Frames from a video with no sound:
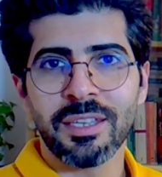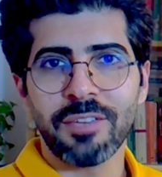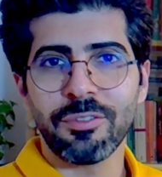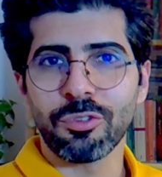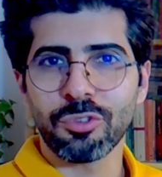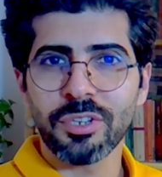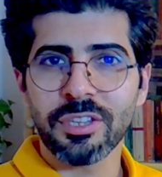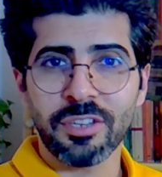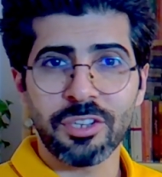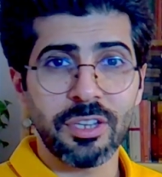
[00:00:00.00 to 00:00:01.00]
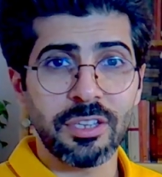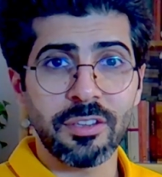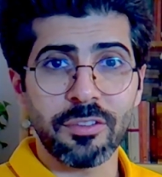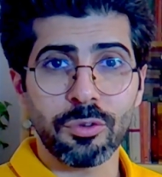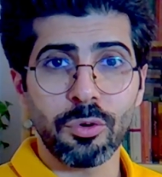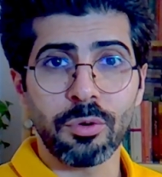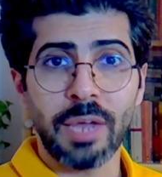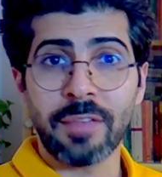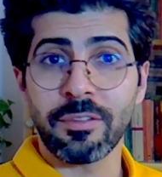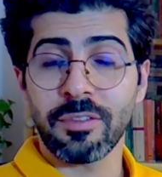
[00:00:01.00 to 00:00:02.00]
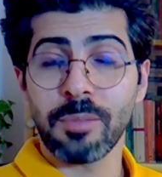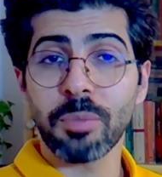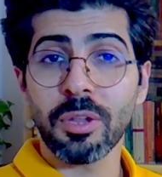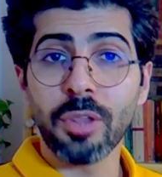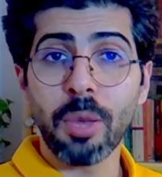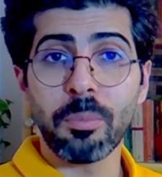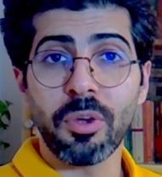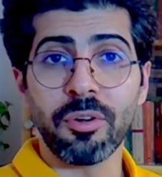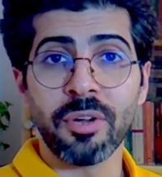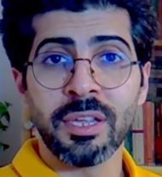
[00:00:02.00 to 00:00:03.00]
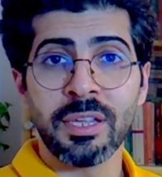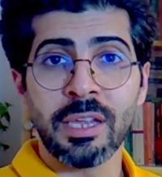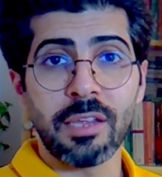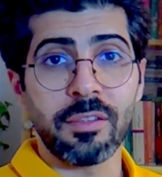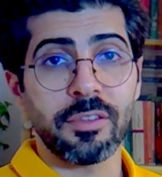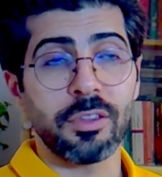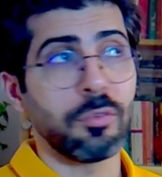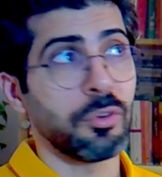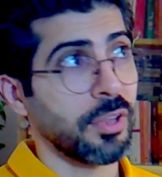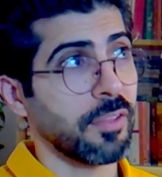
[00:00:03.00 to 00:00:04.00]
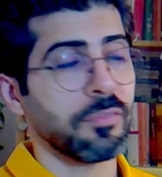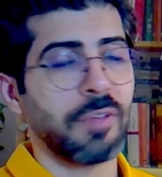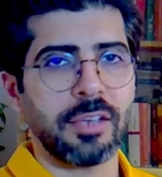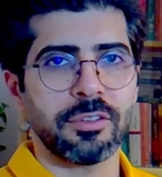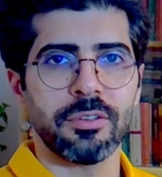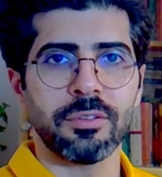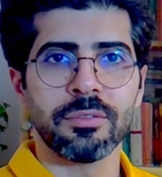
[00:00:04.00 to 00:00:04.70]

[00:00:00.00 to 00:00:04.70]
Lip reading: if you treat a credit score as a simple number instead of a risk factor.